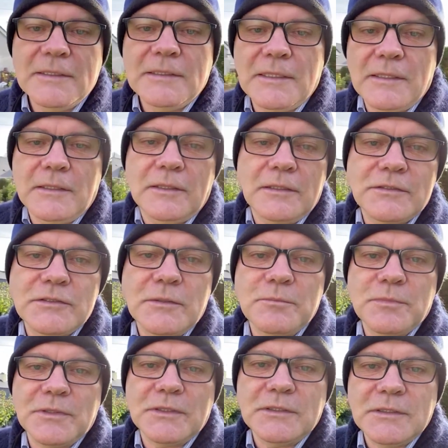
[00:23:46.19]
and thick
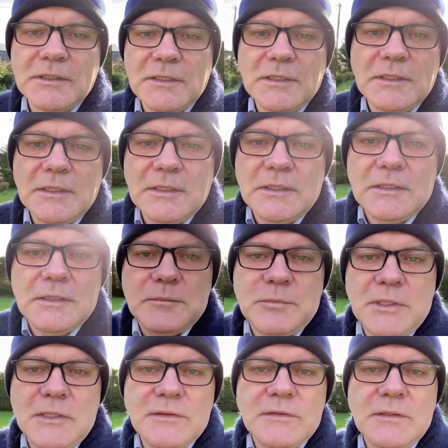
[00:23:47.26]
jumper.
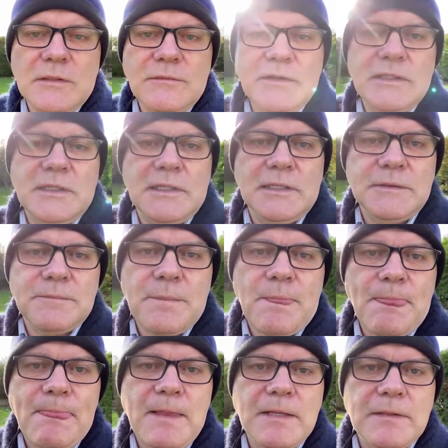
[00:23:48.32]
But it's a lovely day.
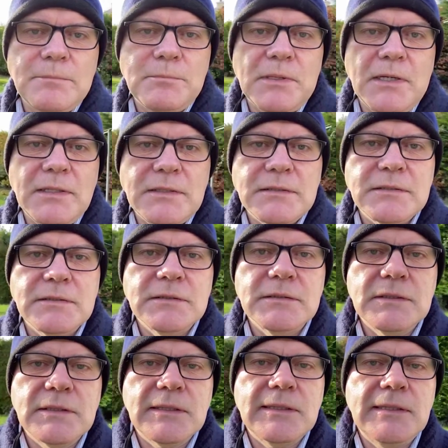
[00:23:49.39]
It's bright
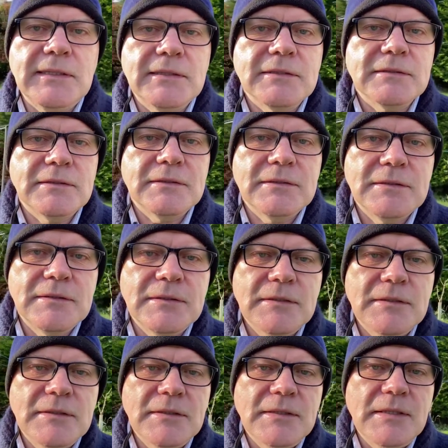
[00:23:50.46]
and clear
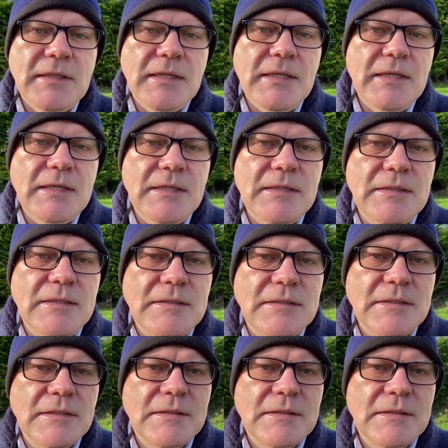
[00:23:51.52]
and